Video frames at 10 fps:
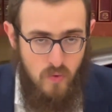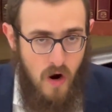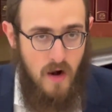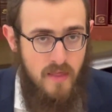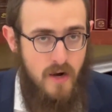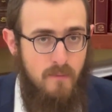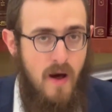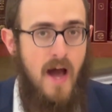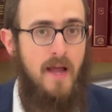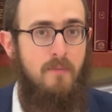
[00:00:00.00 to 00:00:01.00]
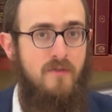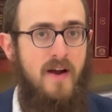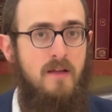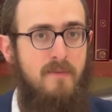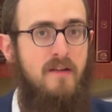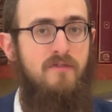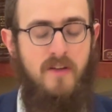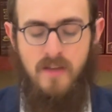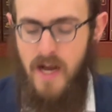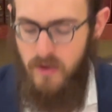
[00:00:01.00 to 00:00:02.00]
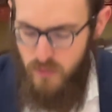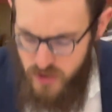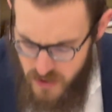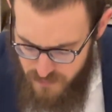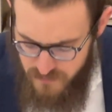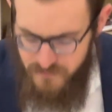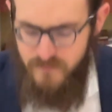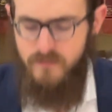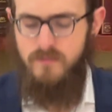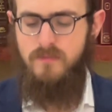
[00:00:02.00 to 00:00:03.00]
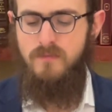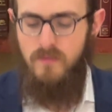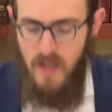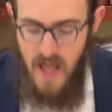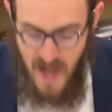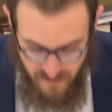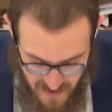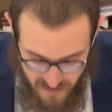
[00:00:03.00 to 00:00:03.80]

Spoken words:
are thereby providing benefit to idol worship. And